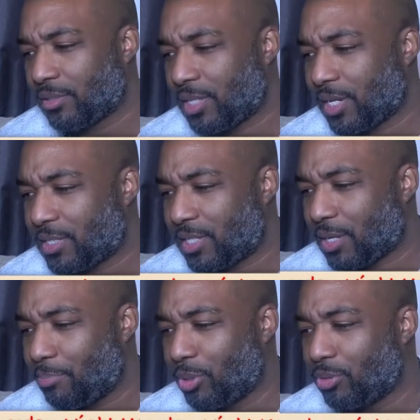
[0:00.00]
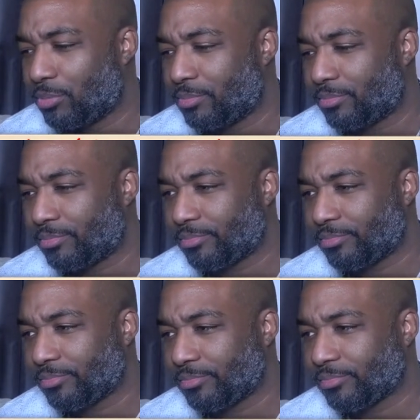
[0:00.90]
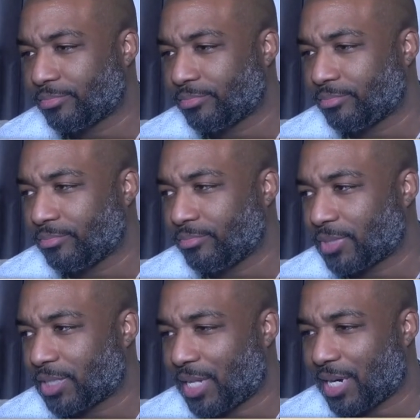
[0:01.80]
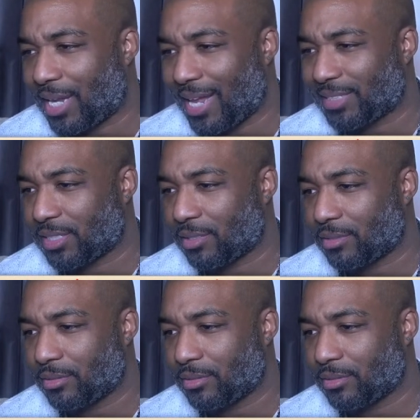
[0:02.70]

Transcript: Tick Tick Boom. Is that a classic?